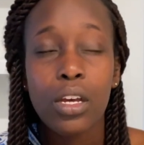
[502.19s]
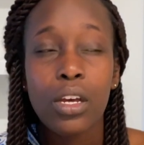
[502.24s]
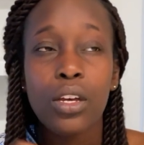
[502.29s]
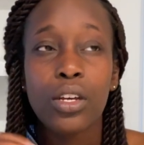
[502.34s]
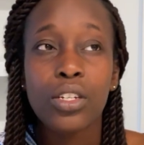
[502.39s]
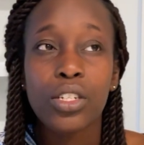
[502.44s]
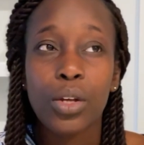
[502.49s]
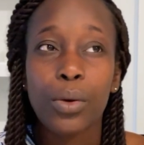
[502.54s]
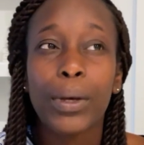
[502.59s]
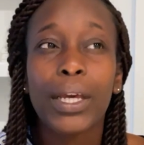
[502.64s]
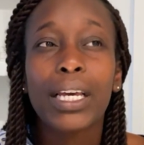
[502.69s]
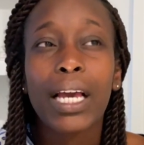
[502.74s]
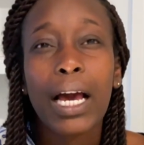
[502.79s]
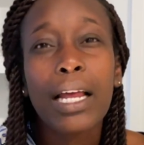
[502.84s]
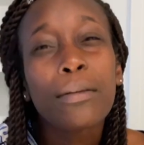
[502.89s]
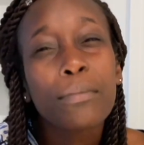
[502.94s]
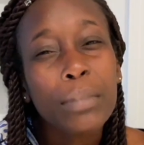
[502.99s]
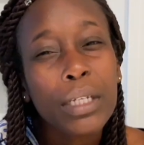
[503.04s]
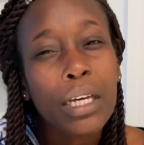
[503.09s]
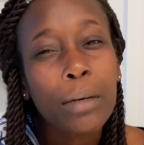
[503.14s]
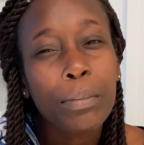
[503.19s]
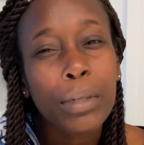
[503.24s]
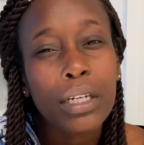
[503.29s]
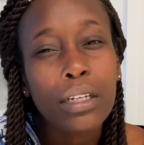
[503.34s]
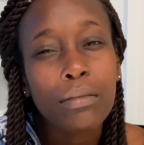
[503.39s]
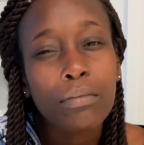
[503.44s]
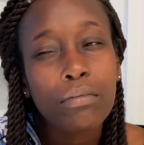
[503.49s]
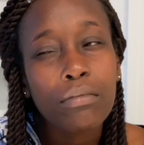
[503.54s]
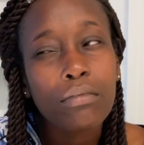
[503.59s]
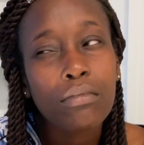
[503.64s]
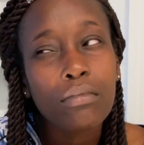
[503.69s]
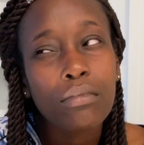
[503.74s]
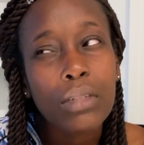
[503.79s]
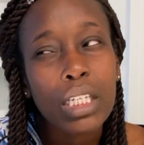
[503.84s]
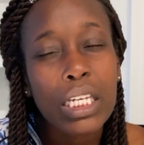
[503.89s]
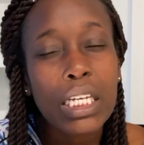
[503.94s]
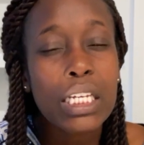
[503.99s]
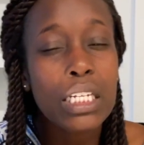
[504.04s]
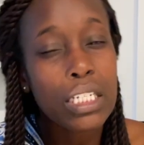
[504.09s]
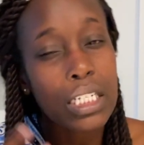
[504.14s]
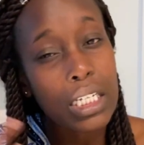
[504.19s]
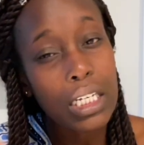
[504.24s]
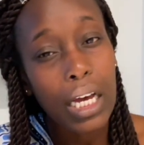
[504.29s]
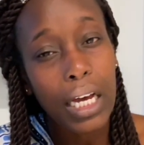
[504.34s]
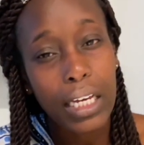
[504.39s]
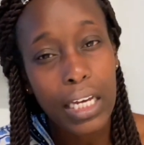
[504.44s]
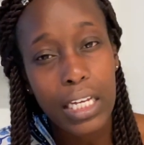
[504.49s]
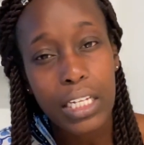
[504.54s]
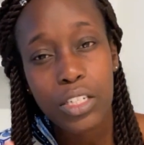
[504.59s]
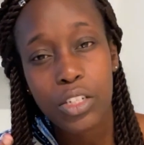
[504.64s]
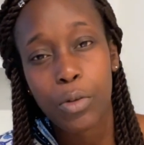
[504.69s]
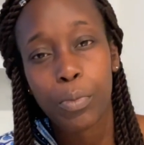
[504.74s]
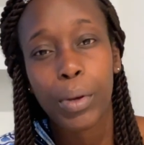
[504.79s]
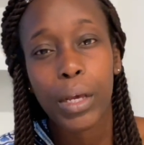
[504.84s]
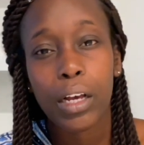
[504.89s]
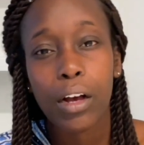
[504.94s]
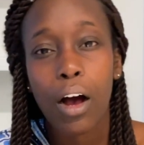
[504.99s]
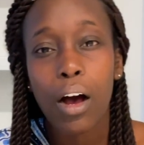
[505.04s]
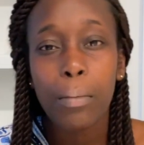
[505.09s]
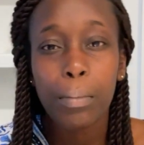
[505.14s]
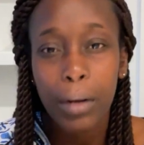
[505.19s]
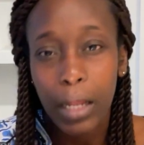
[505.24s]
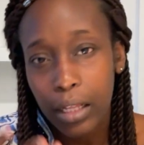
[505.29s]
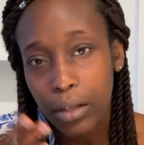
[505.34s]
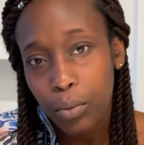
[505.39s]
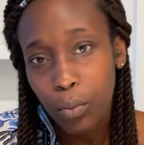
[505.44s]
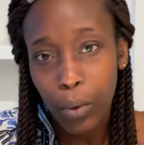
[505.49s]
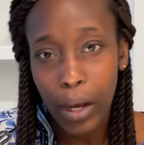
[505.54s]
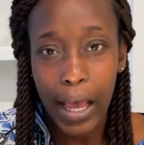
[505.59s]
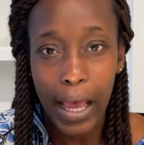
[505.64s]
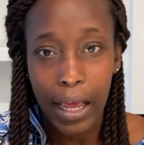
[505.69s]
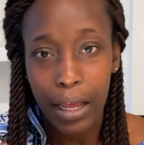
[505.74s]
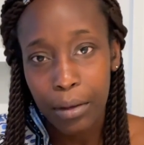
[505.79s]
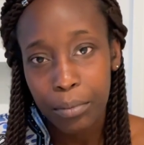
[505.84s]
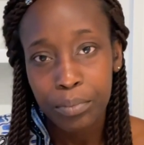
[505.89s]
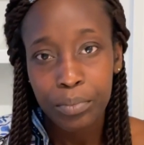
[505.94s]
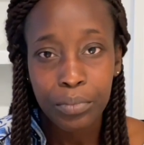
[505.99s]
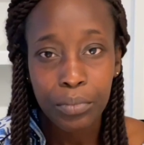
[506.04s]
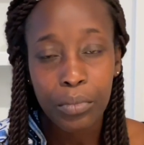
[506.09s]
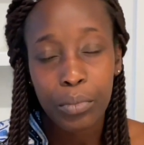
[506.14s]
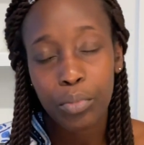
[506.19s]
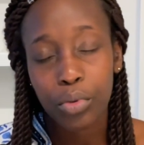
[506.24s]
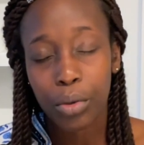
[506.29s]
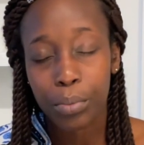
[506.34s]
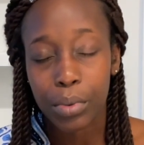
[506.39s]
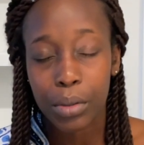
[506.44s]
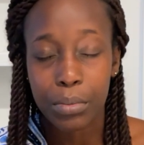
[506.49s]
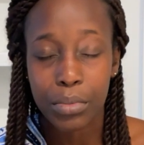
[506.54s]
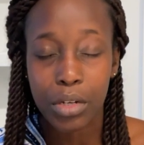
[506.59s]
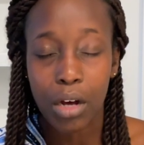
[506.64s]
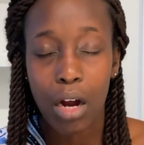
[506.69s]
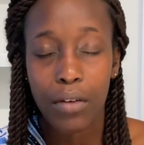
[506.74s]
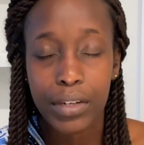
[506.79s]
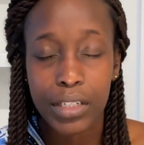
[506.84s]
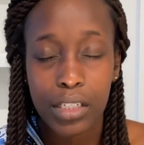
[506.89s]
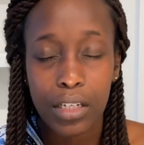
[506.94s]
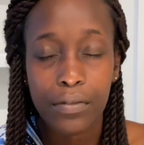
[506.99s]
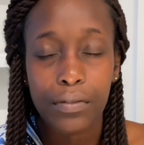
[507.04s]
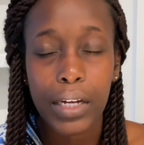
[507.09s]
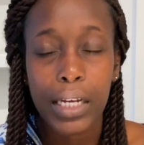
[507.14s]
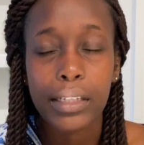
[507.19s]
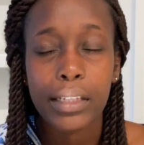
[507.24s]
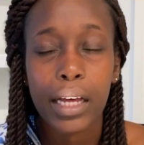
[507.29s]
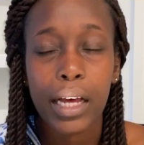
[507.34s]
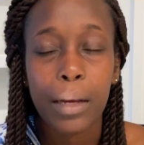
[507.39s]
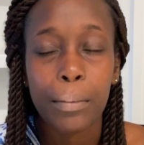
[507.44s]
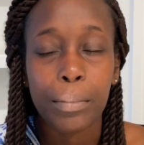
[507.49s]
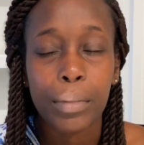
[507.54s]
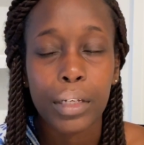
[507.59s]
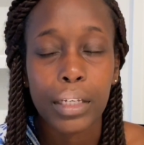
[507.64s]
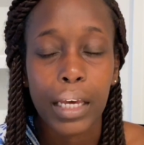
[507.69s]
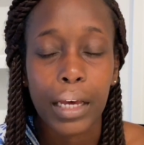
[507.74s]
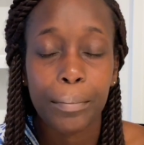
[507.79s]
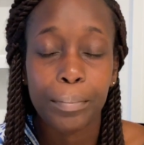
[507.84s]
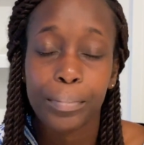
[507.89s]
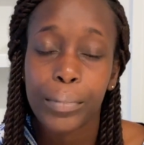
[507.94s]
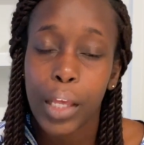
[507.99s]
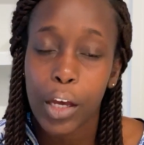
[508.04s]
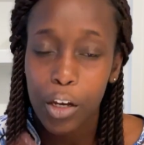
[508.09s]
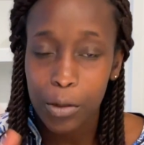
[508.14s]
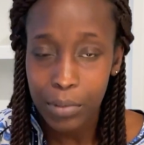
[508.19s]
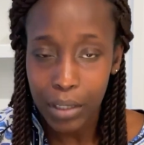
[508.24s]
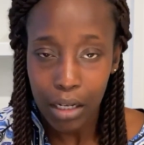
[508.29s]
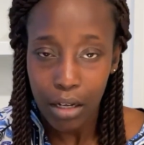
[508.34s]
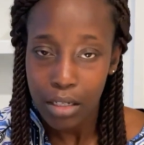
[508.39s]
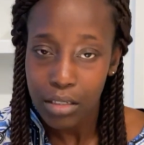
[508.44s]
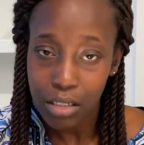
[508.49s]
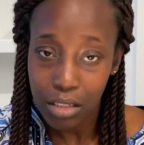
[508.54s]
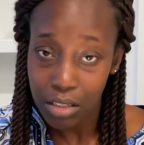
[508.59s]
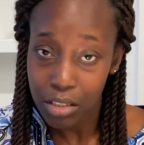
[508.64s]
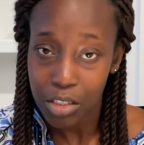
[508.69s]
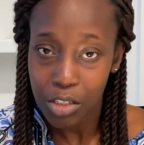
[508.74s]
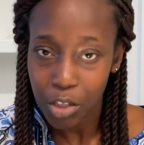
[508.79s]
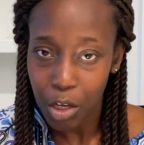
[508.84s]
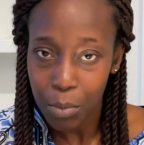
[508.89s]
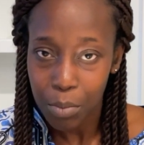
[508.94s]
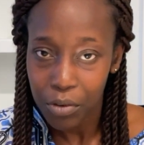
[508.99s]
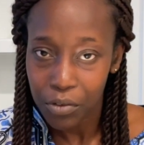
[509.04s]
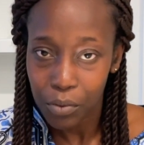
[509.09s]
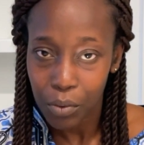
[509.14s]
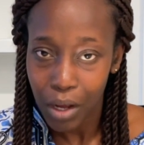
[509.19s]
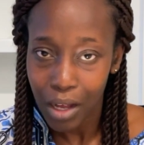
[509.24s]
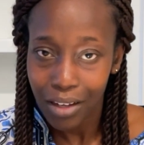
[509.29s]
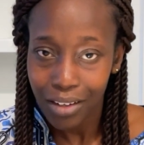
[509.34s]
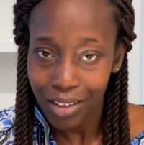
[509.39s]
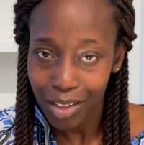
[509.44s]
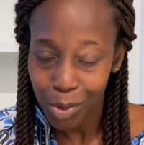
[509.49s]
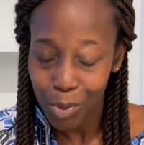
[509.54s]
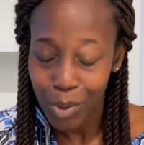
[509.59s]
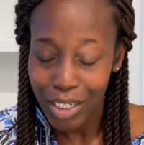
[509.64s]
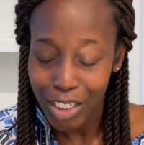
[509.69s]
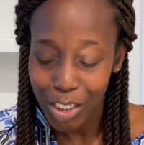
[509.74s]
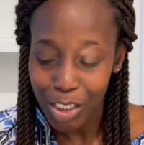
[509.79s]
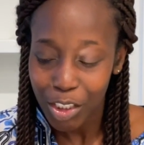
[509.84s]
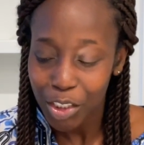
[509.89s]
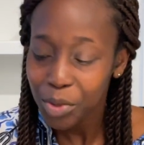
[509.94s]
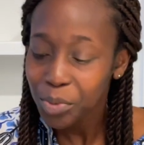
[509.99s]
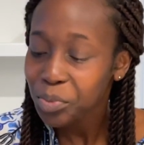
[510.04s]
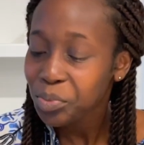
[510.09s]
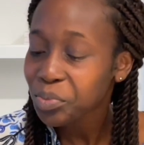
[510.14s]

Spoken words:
So it can be a bit easy, I guess, to pick up like where problems are and stuff like that. But yeah, I hope that answers the scope of work question.